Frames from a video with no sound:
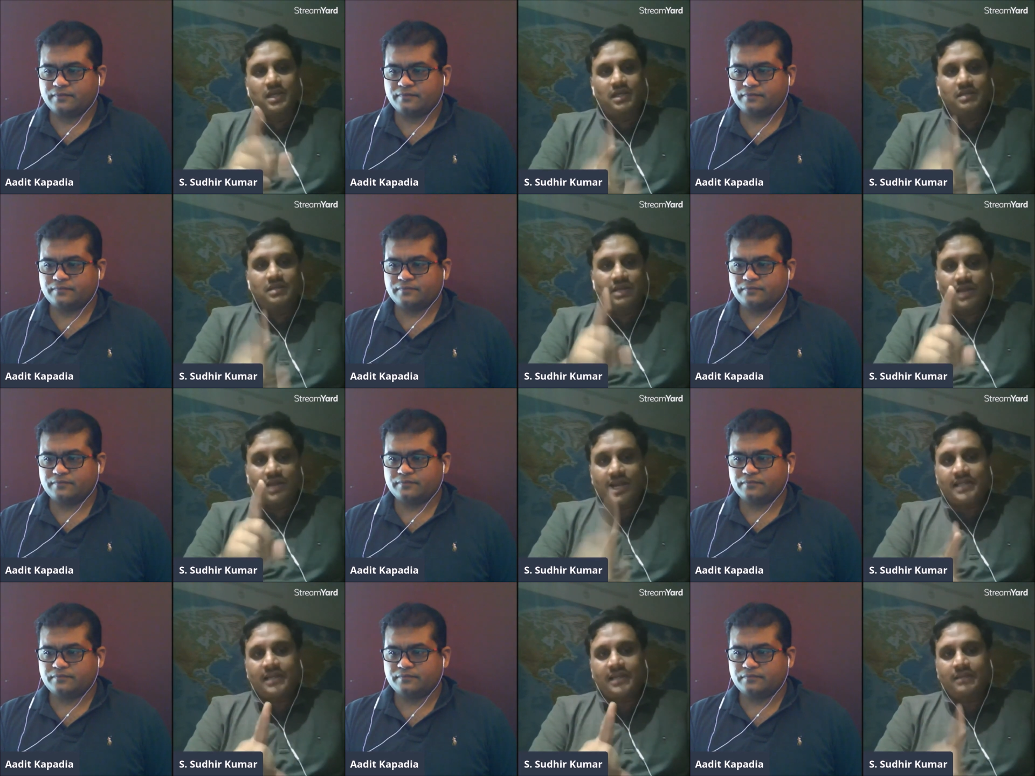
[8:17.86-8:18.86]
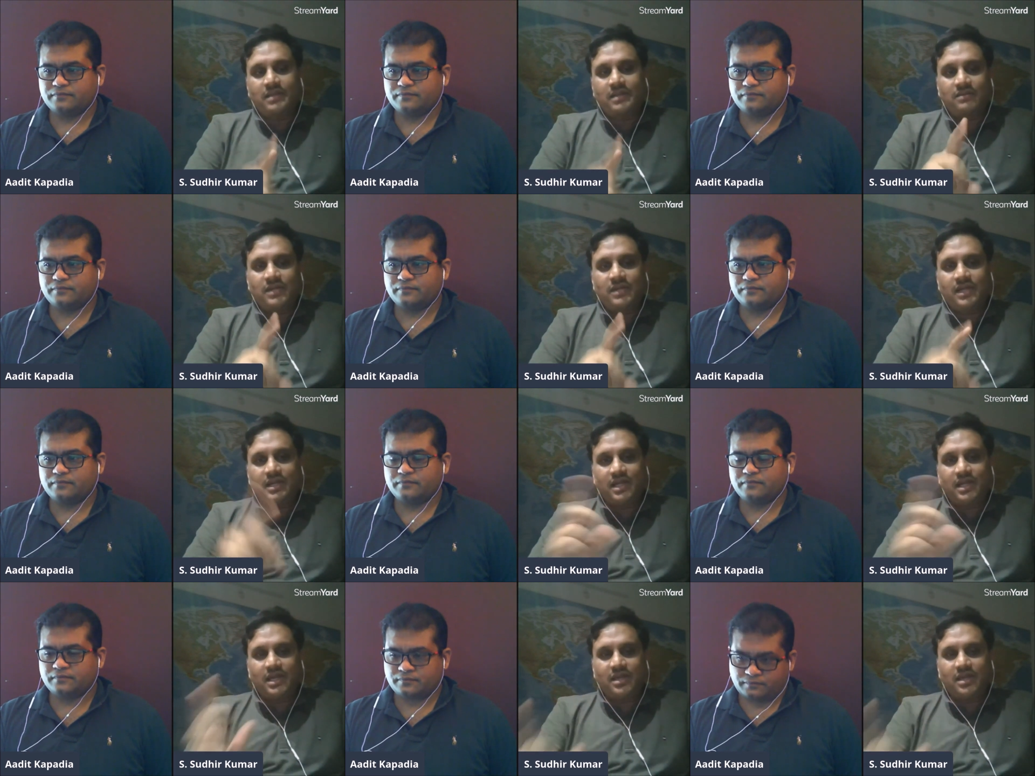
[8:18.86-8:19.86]
Speaker 1: Hmm. They were elected, by the way, right?
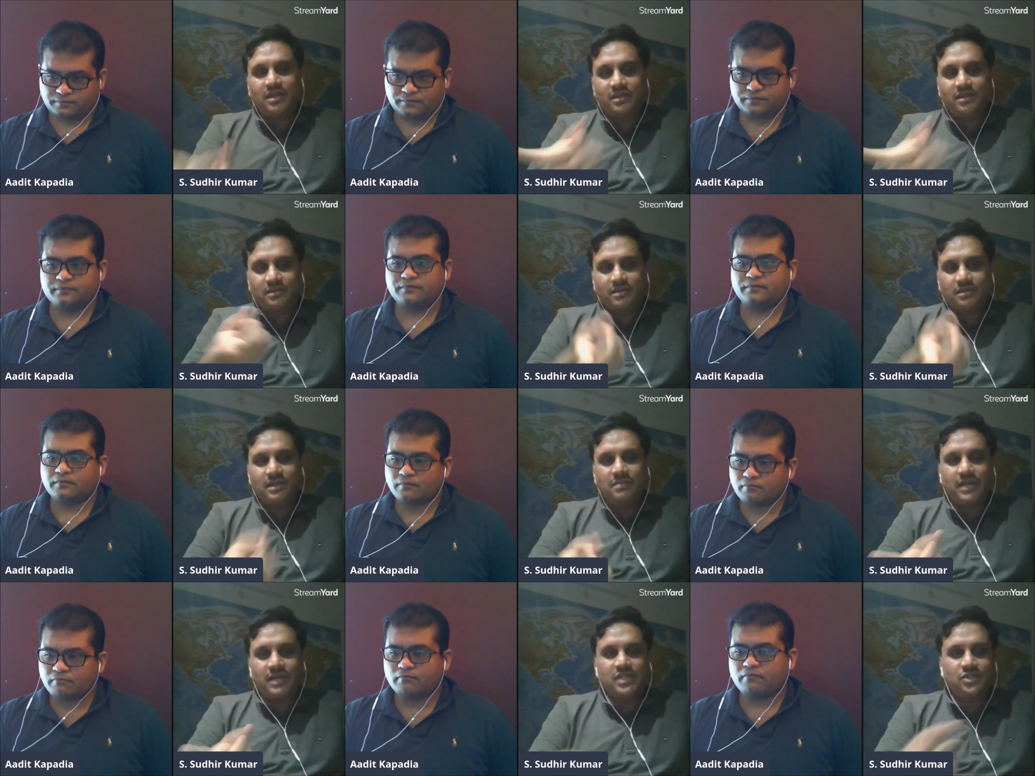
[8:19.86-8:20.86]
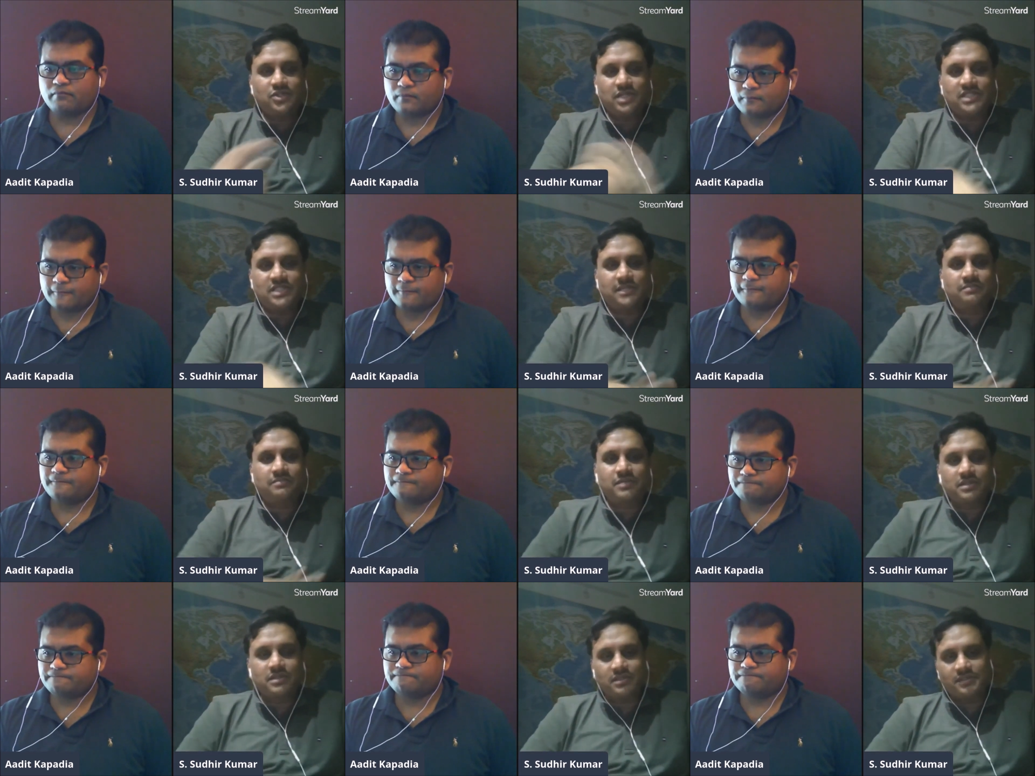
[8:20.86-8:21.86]
He hmm. he made sure they jumped
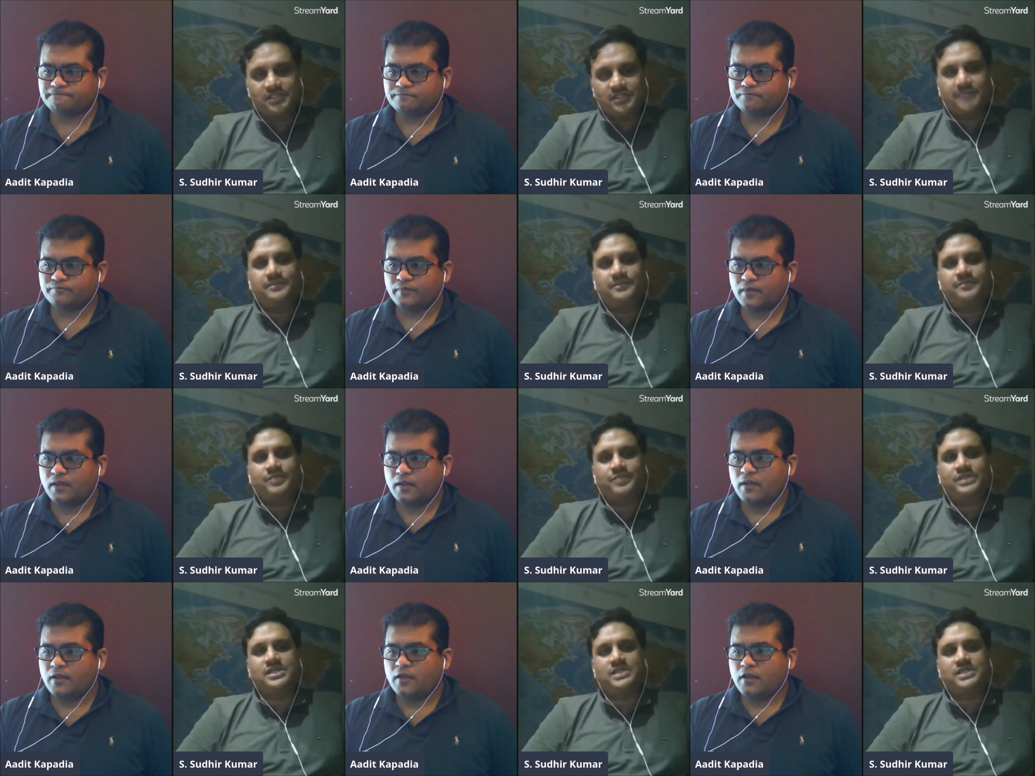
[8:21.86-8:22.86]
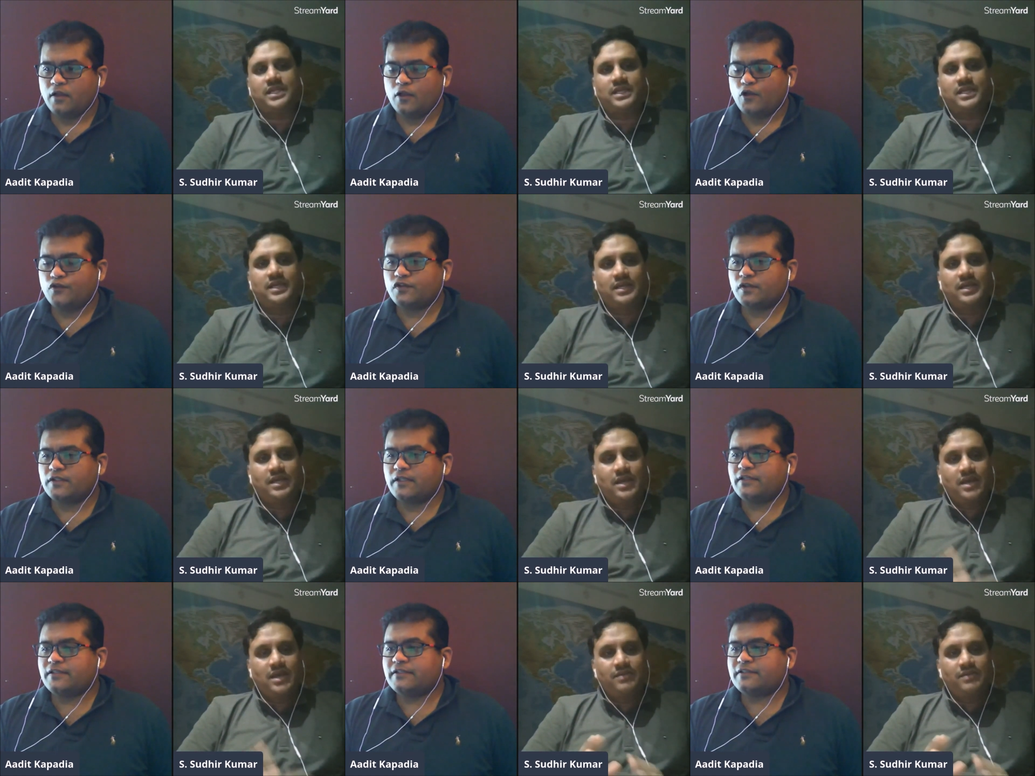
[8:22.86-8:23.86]
the ship essentially.
Speaker 2: So,
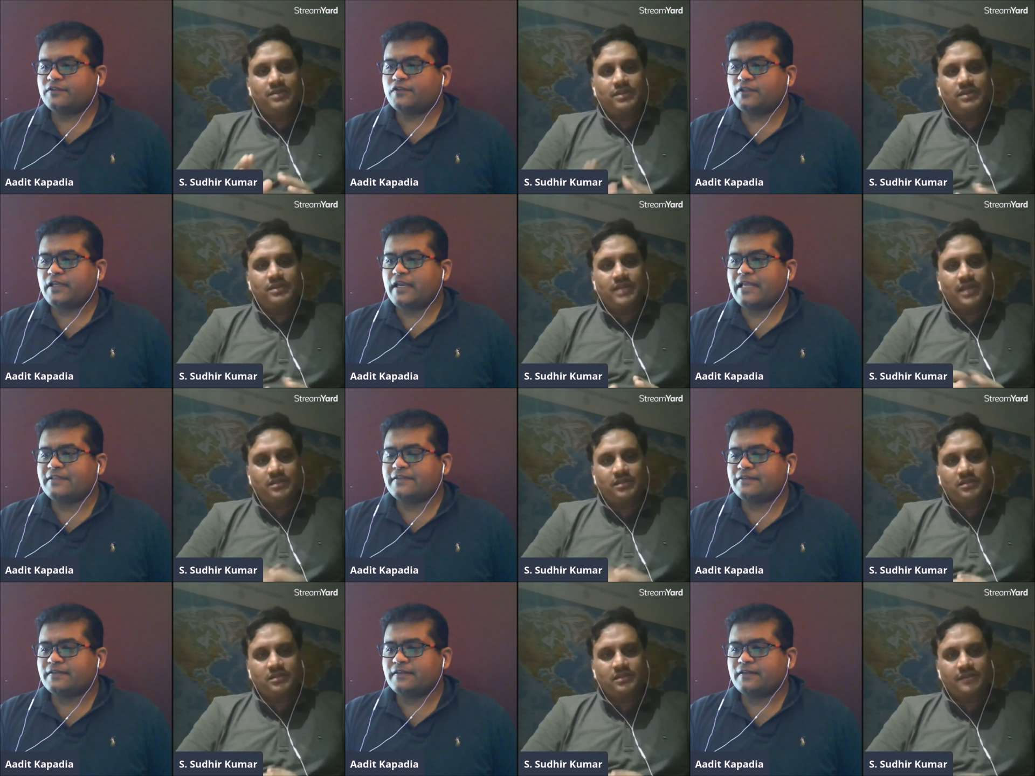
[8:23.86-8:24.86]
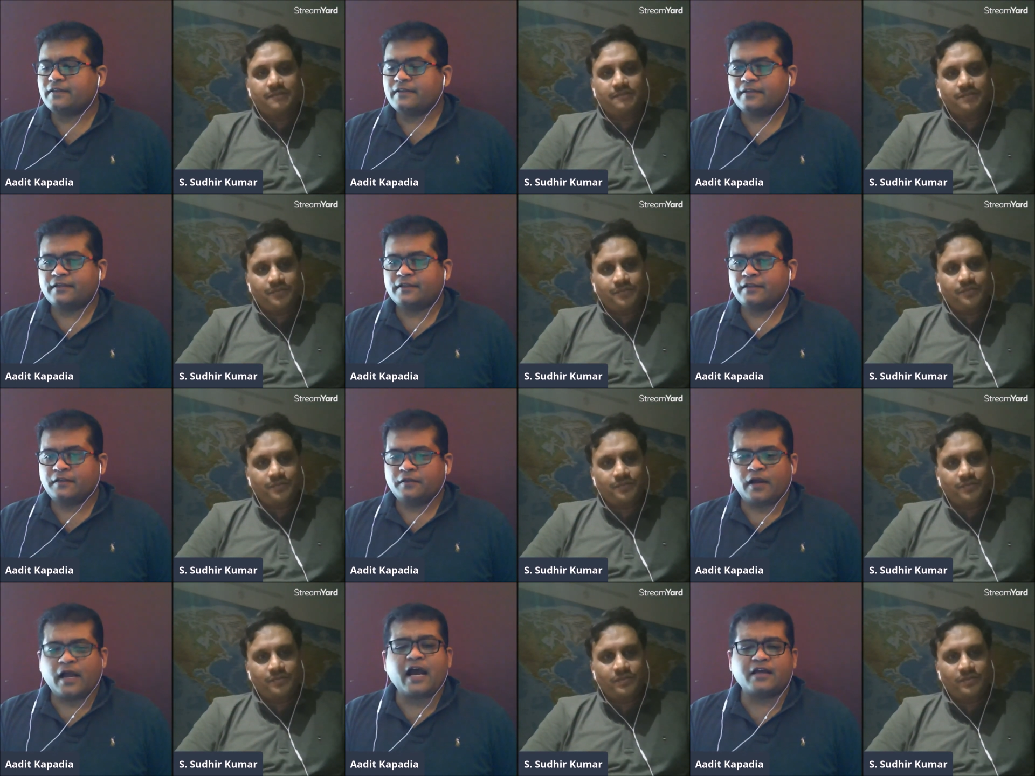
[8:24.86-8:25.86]
th so then, then let's
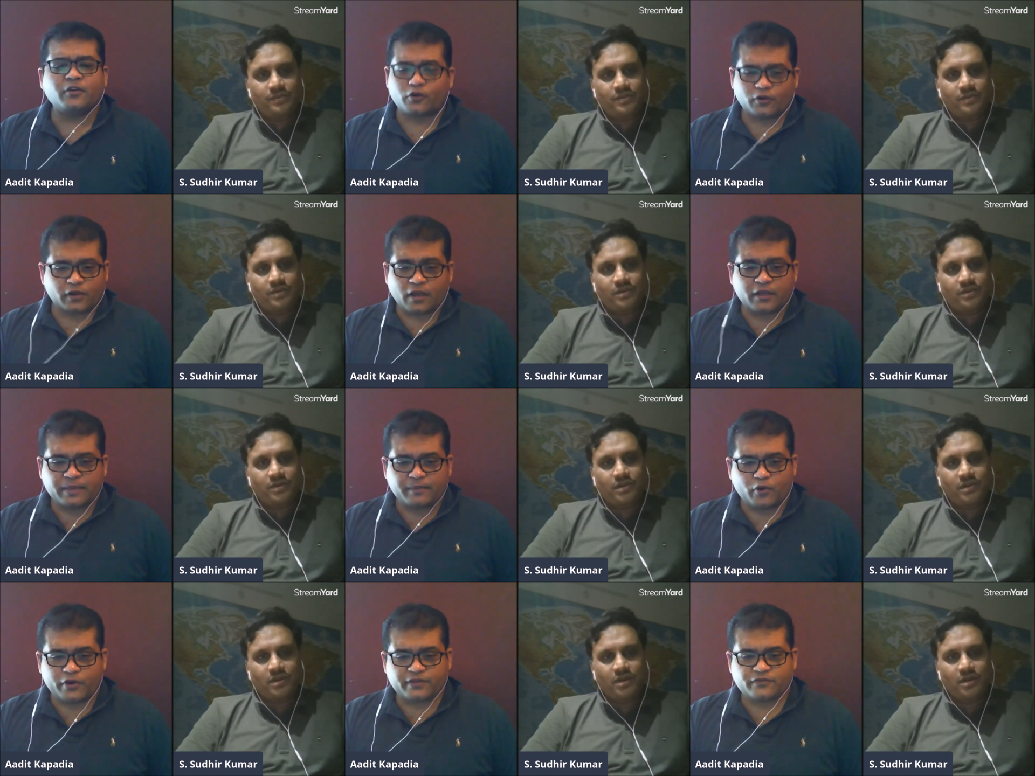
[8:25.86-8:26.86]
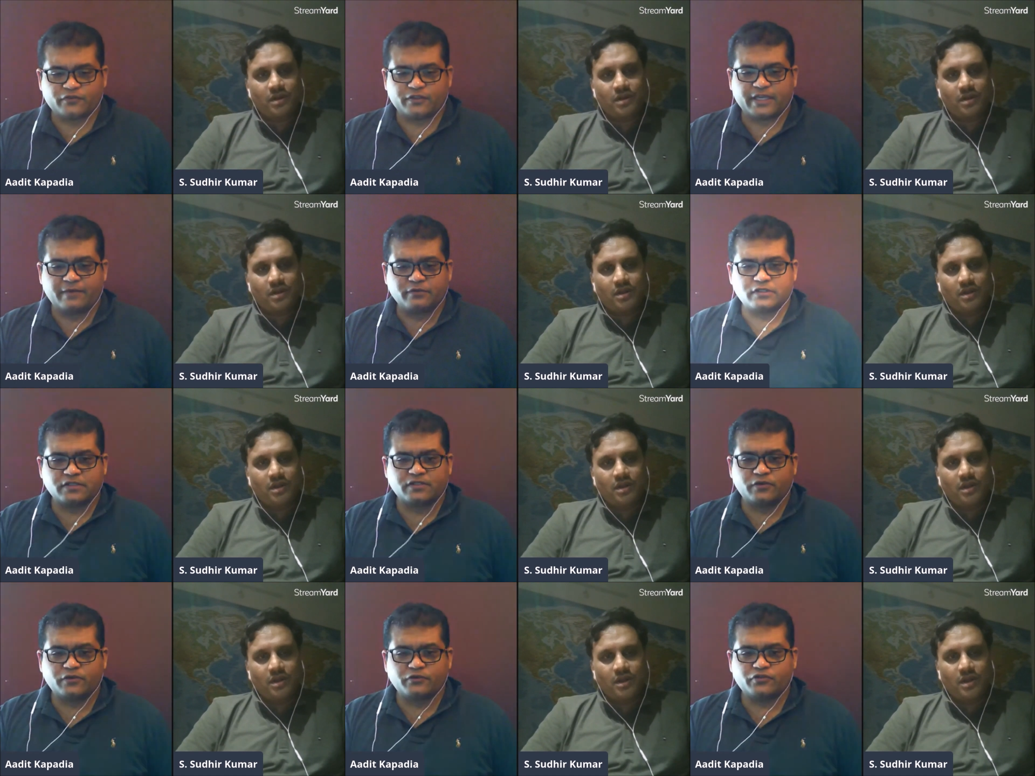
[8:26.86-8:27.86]
Ha, no, no, I uh, keep going, Sudhir. I was
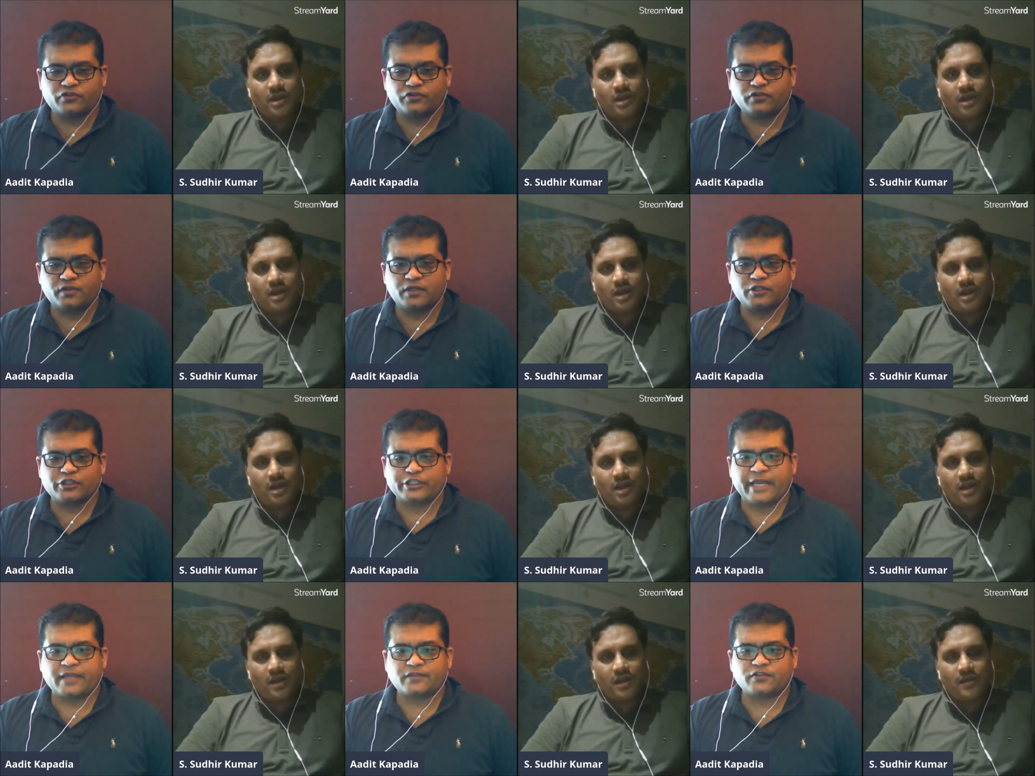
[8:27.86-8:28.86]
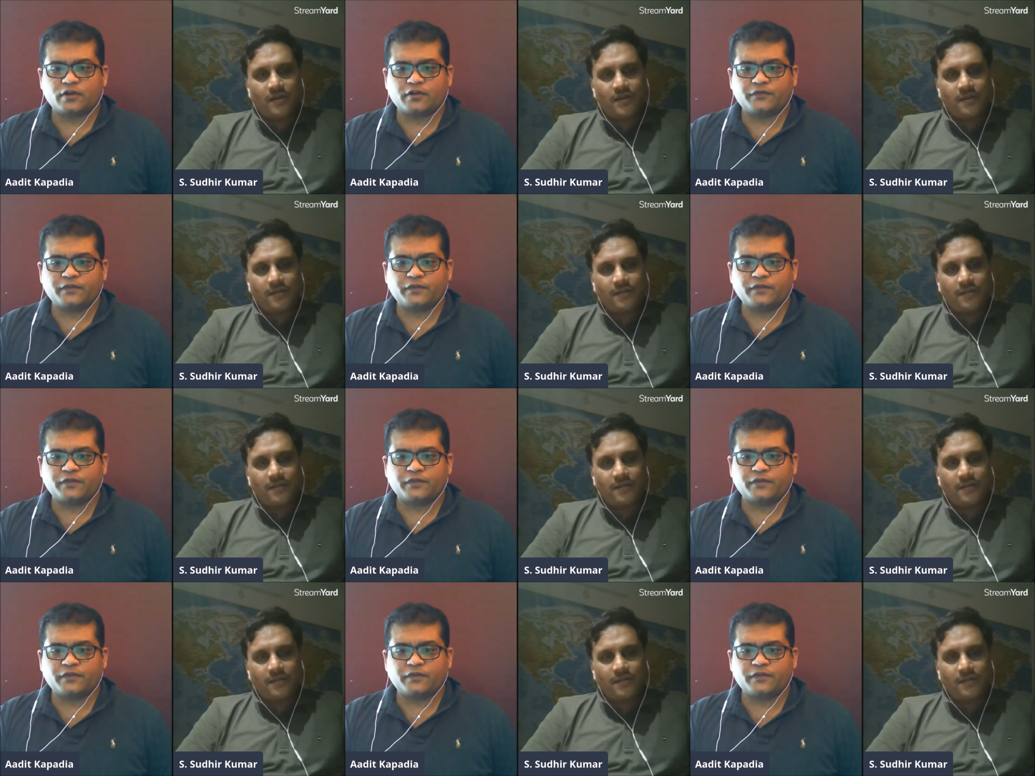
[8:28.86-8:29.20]
just going to sh uh, share sort